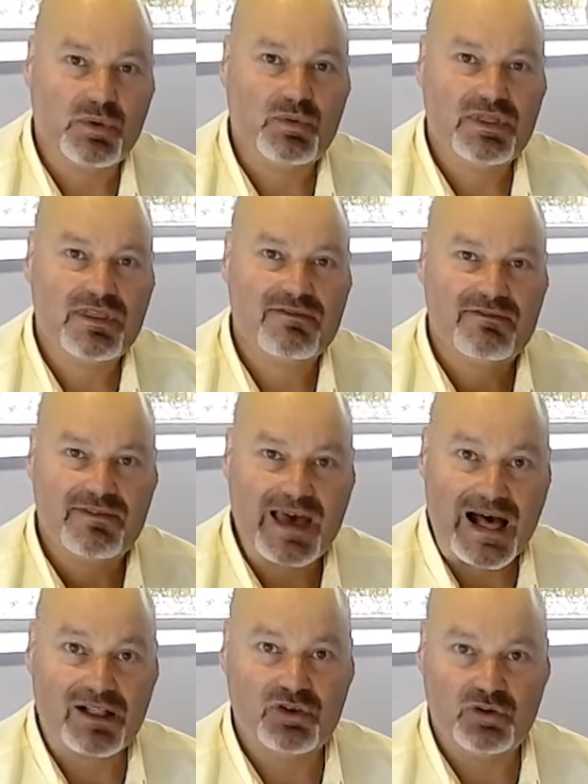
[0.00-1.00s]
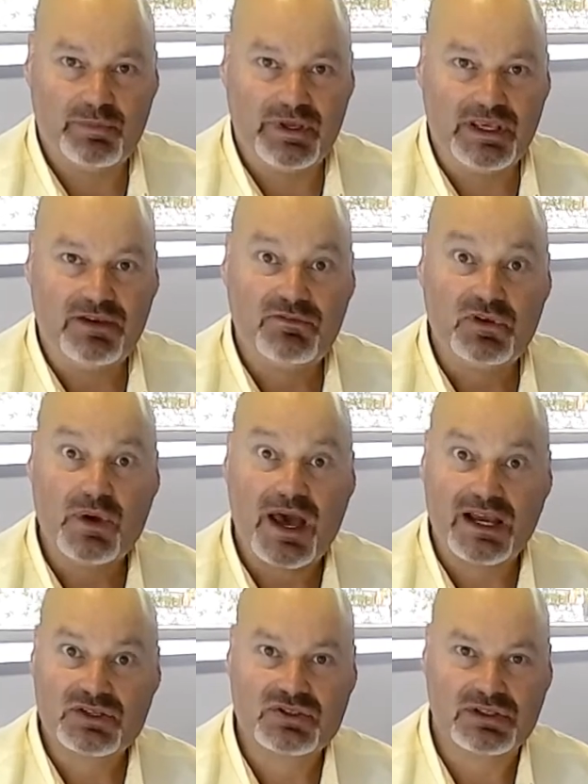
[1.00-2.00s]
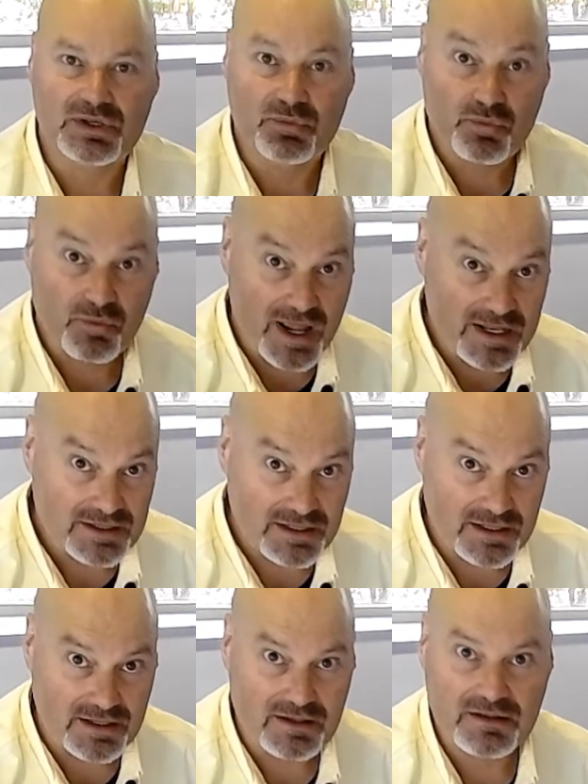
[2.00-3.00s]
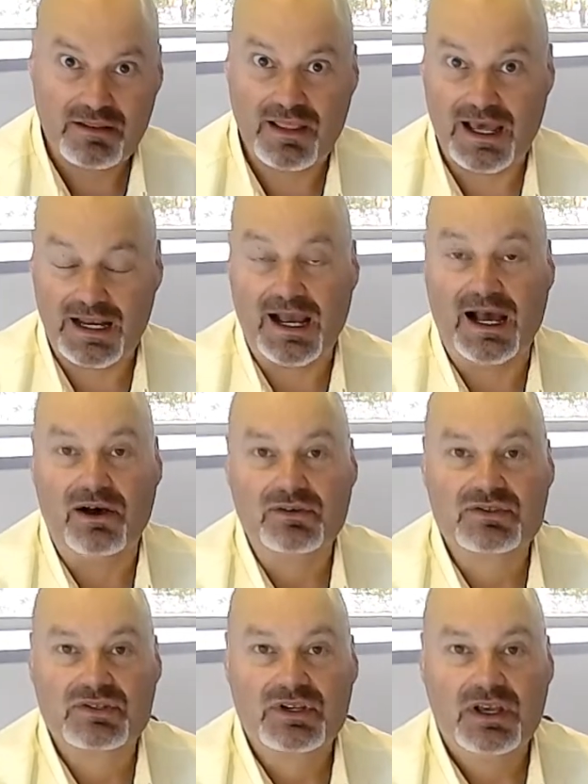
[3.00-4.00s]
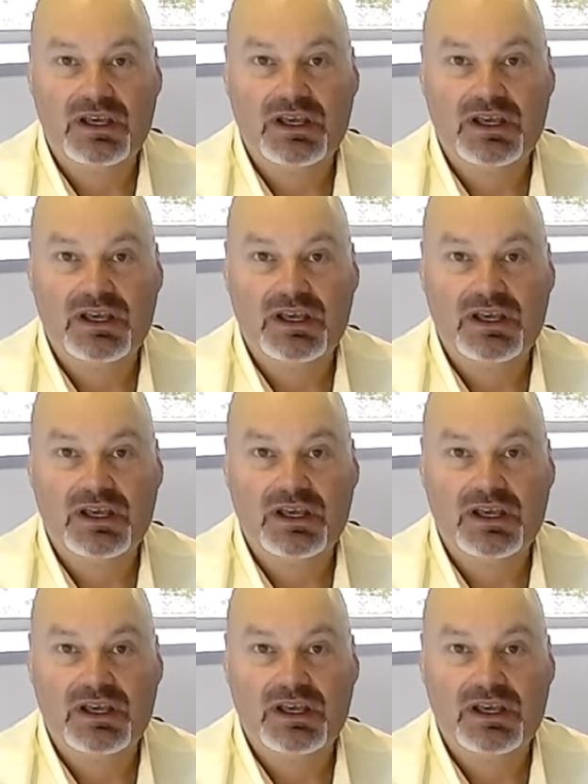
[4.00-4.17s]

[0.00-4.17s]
What would the value be if you actually rented that house?